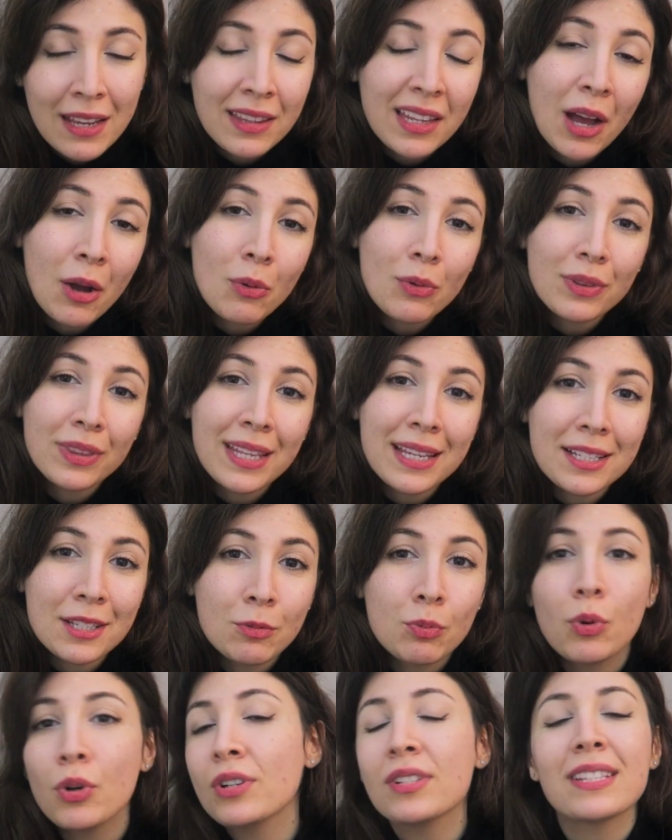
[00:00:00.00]
Now,
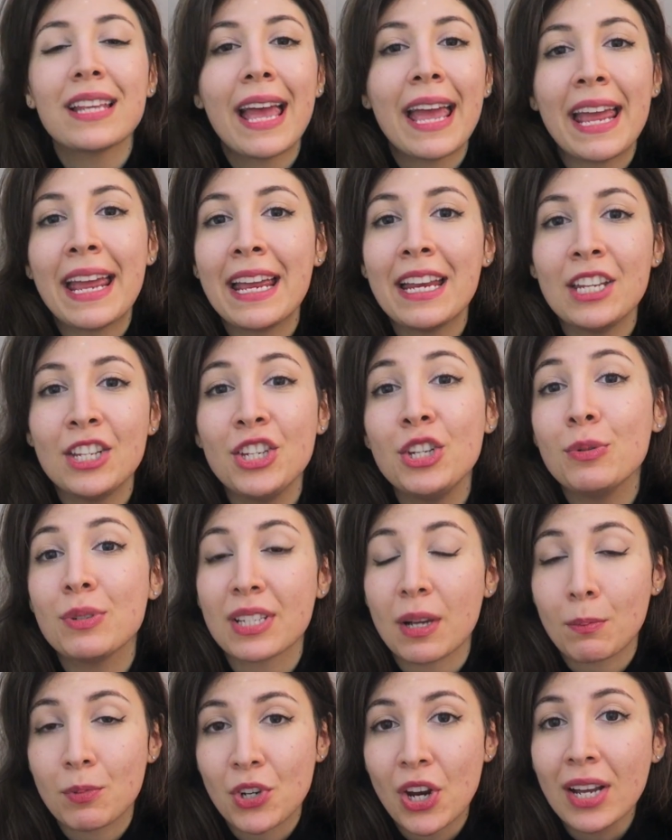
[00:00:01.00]
this was a new
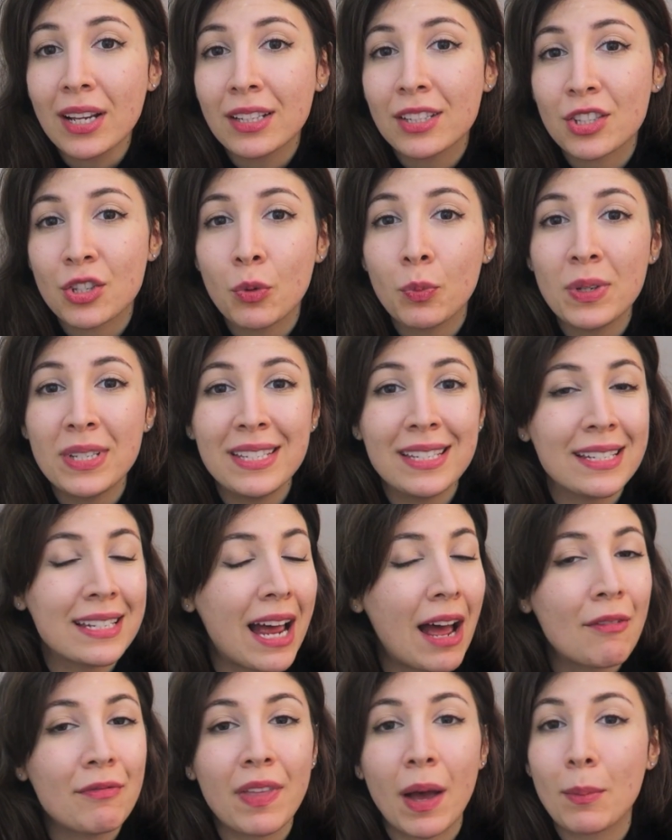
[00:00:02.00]
subject, so we
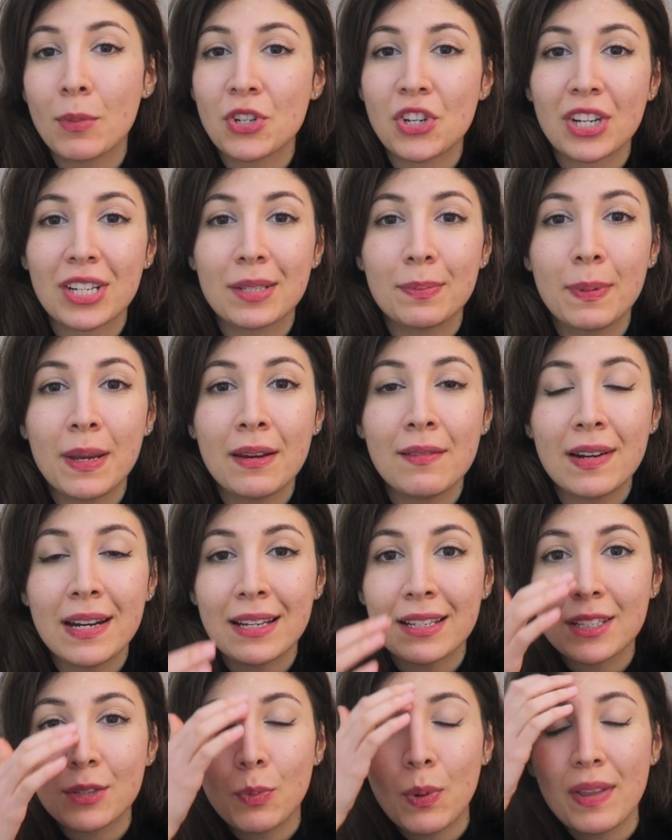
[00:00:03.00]
didn't have that much
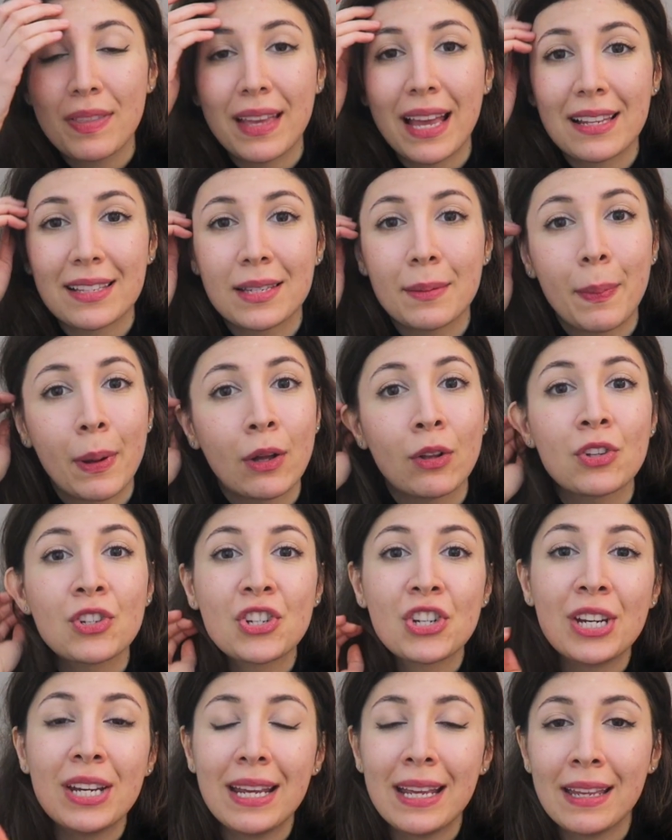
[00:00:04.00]
experience with cancer
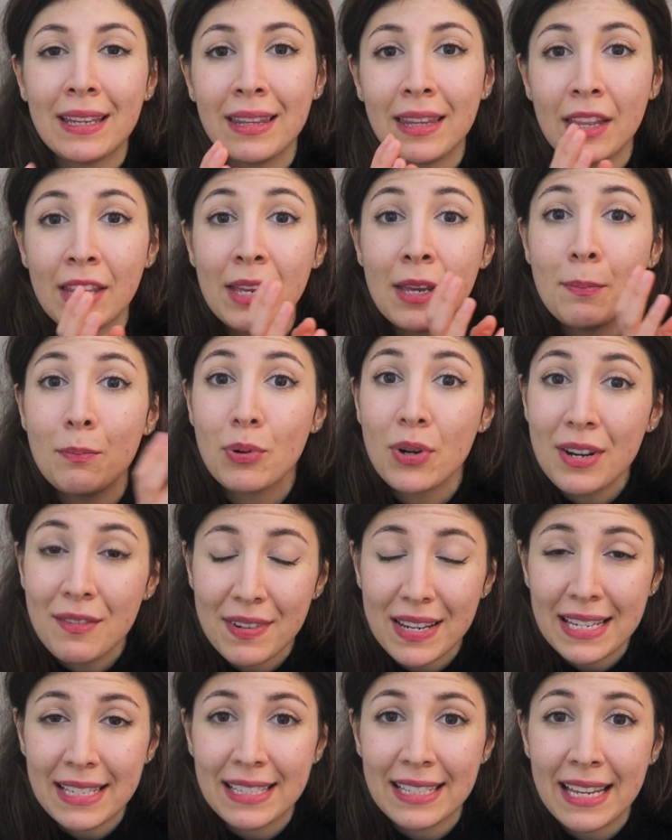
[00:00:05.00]
biology in the
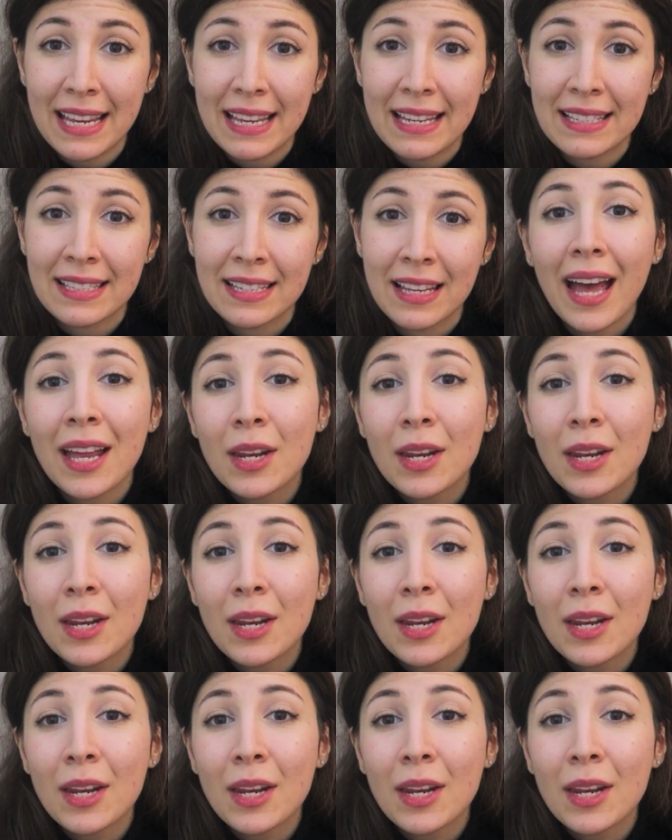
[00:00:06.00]
previous years,